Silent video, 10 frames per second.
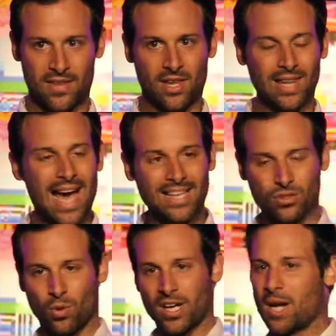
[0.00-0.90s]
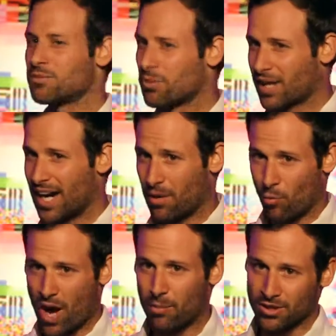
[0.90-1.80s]
And the last one comes from a guy
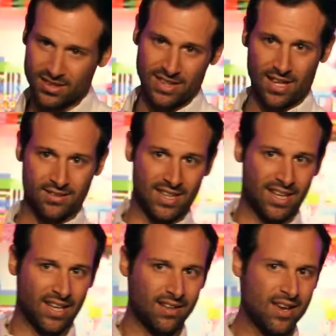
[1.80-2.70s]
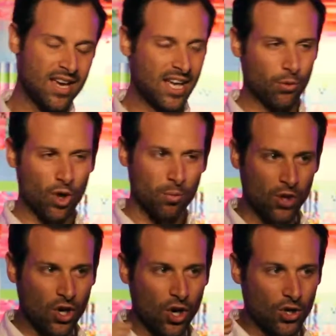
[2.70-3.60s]
named Robert Cialdini. He wrote a
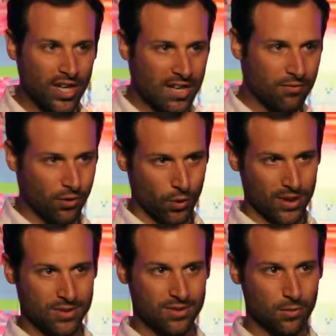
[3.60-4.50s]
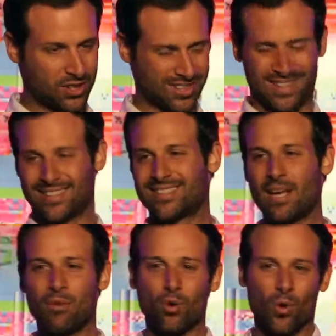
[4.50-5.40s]
book called Influence, which is the
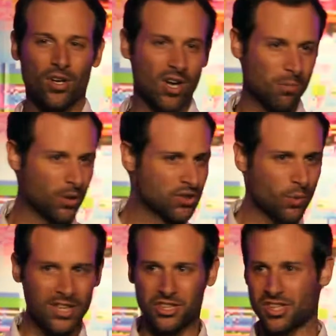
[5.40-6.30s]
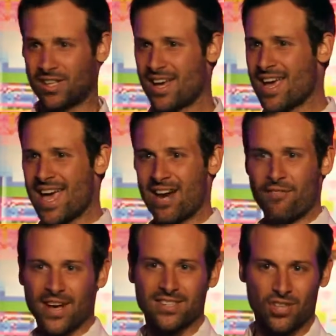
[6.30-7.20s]
seminal work on persuasion and
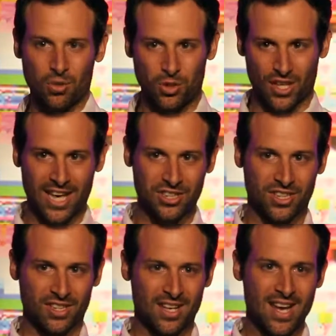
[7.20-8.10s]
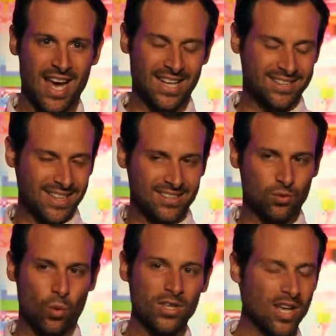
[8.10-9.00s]
effective communication, and he says
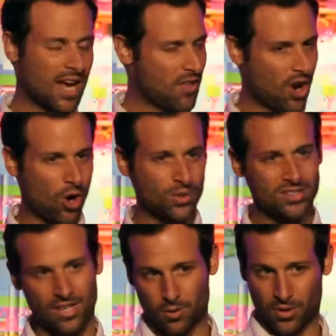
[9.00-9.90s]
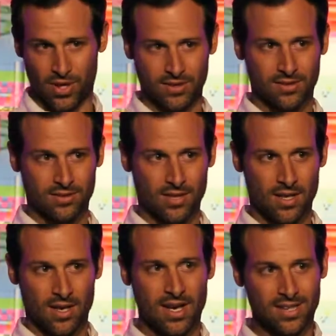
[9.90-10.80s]
this one line that always stuck with us.
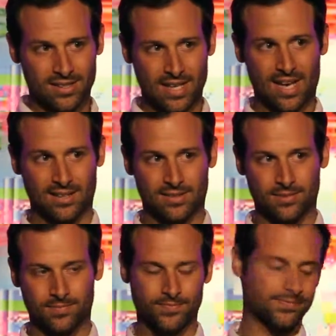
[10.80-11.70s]
And it says,